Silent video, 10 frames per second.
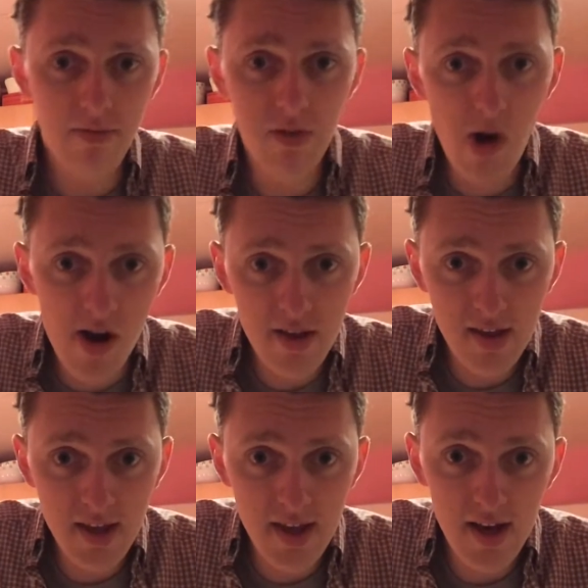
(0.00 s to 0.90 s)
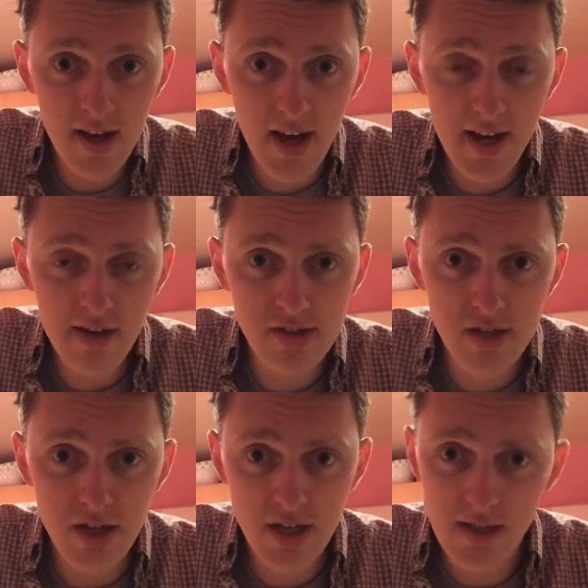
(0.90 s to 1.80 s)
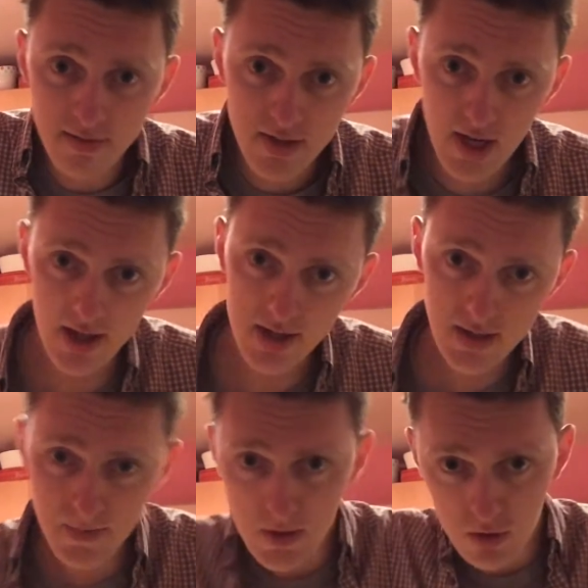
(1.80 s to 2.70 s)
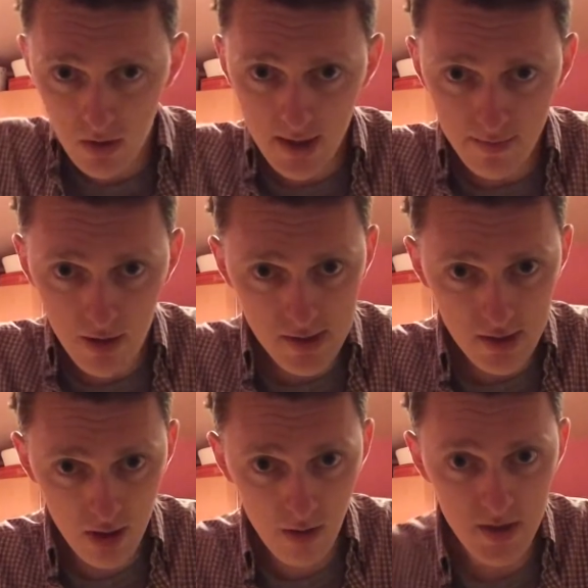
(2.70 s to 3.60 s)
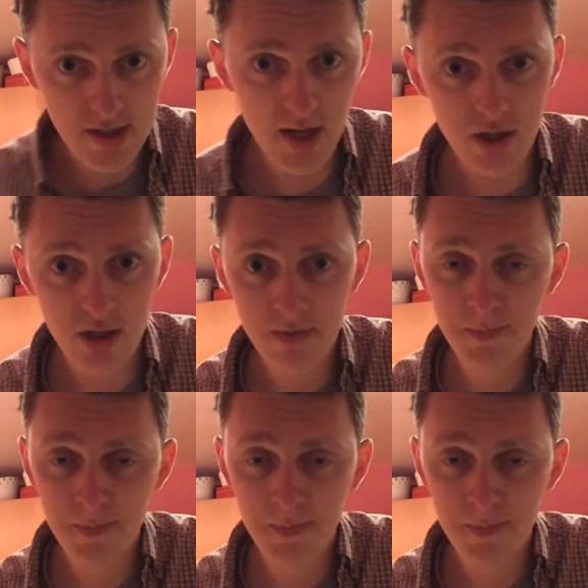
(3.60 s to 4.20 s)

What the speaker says: If you've got any other suggestions for challenges, be sure to leave those in the comments section.